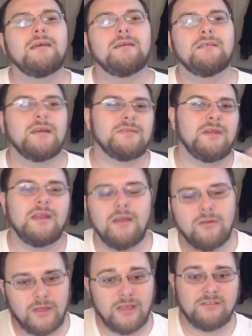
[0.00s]
Like, that he
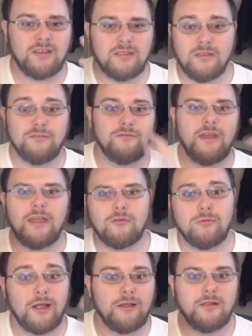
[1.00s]
only has, like, these vague
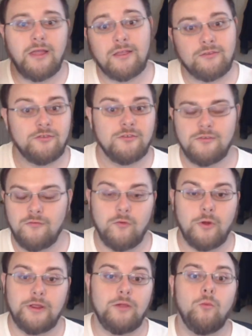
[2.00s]
recollections of
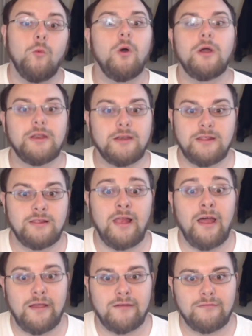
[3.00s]
what he wanted in
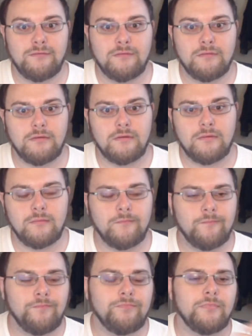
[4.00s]
life.
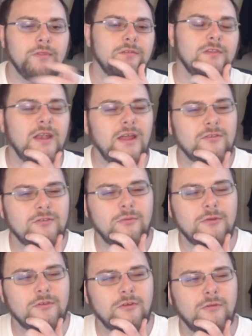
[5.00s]
Is that actually
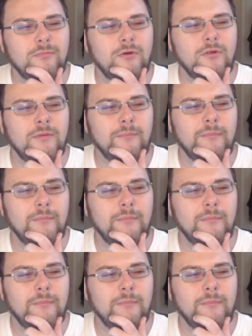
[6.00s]
what's going to pull him